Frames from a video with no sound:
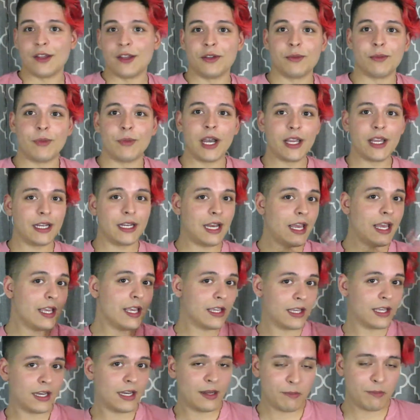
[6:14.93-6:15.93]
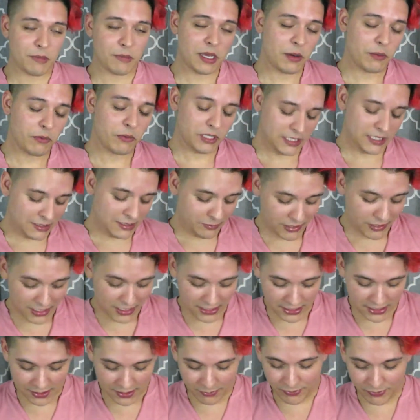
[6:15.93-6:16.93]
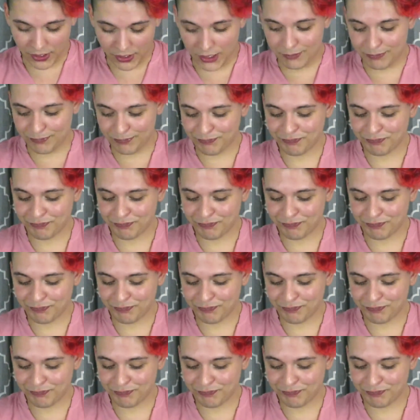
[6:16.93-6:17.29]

You might like it and might want to spend it, but